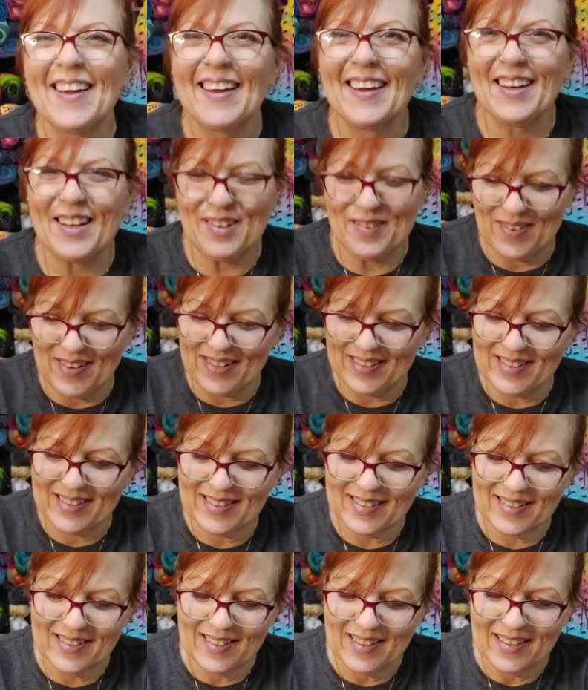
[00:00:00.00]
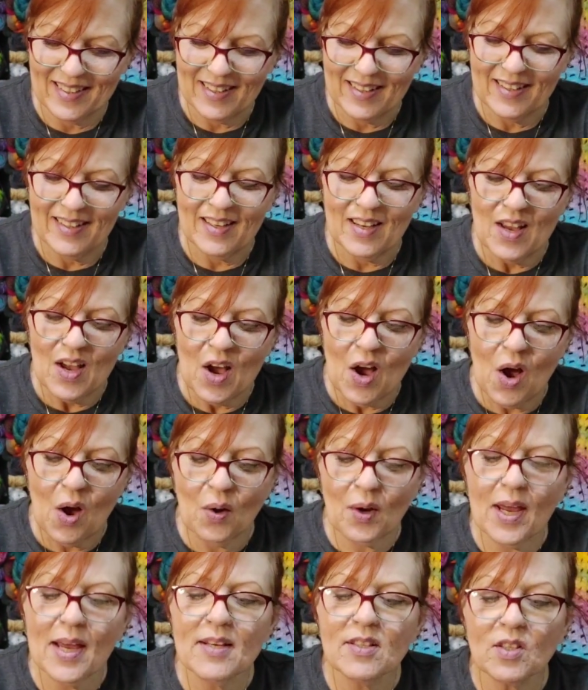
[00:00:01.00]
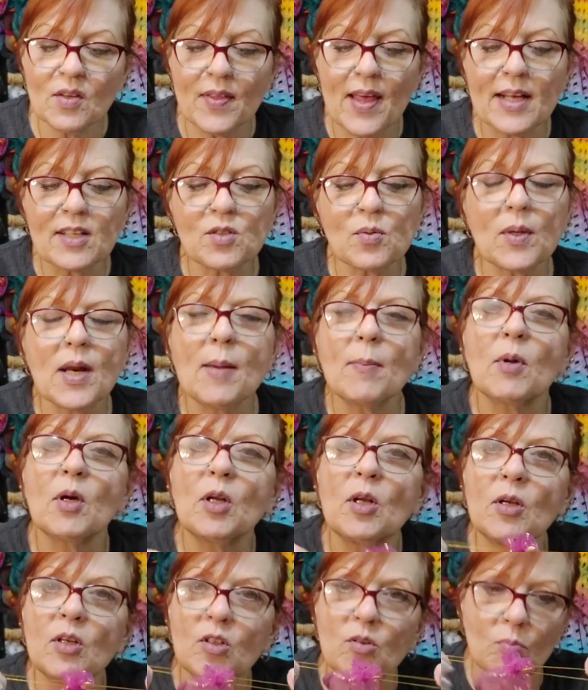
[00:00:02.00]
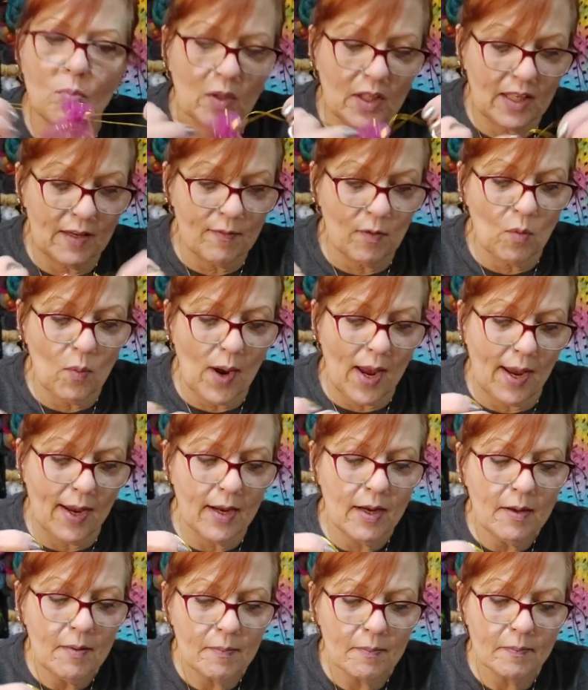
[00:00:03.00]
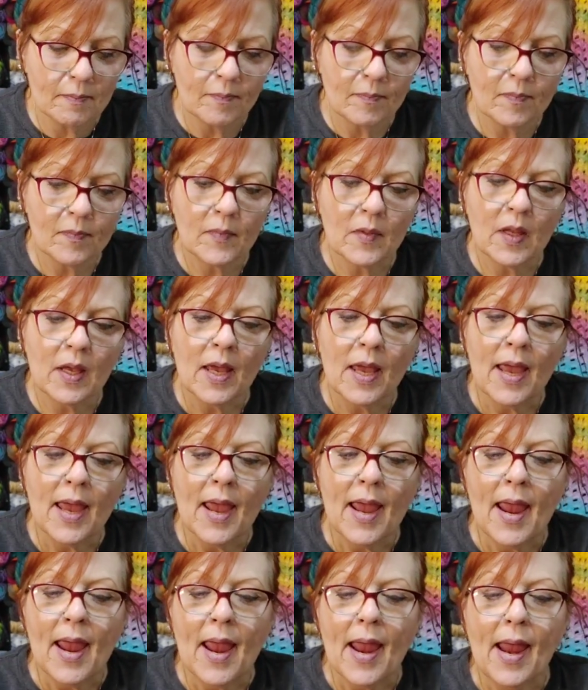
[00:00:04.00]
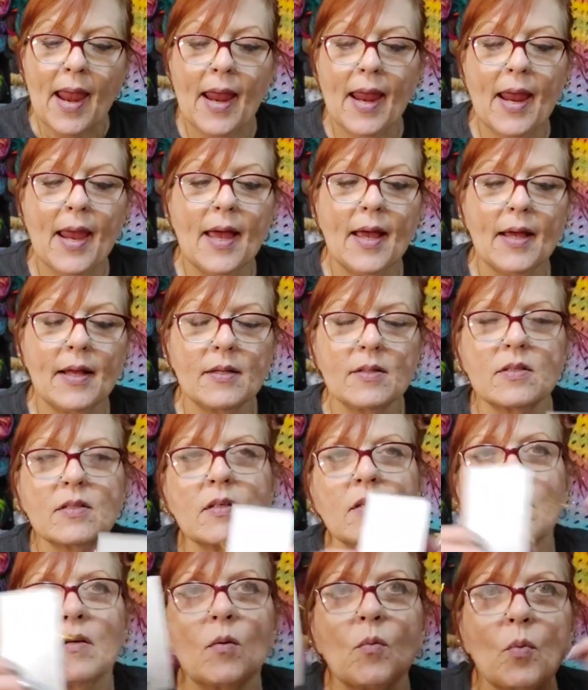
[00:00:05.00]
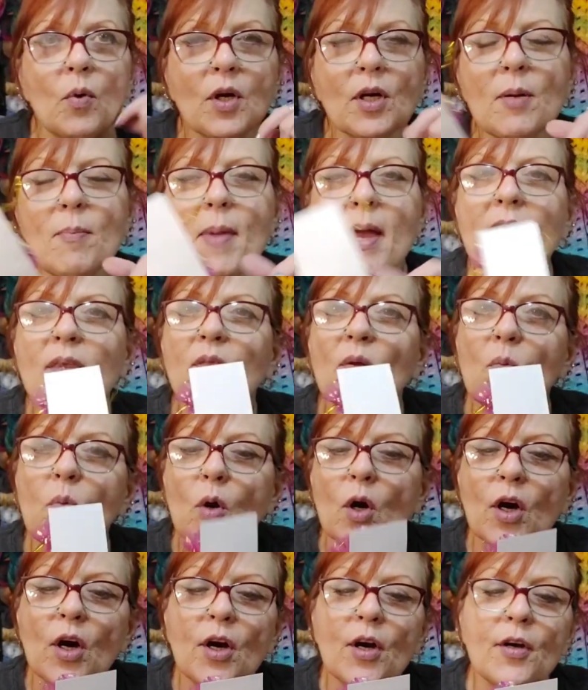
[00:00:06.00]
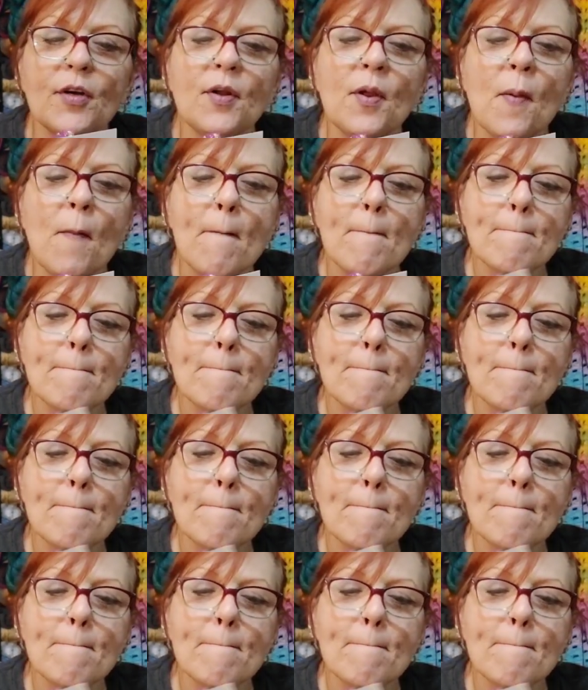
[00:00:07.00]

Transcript: Anyways. Okay, so that's what I'm going to give away. And we're going to make the word